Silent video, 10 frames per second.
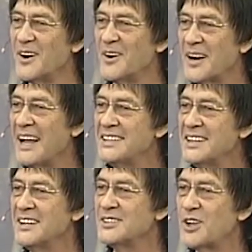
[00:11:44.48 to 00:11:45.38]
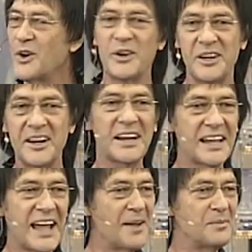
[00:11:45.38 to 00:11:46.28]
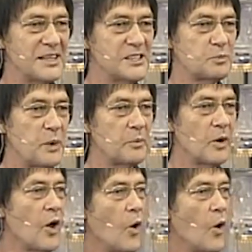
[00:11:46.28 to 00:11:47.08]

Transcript: All right? So here came these people.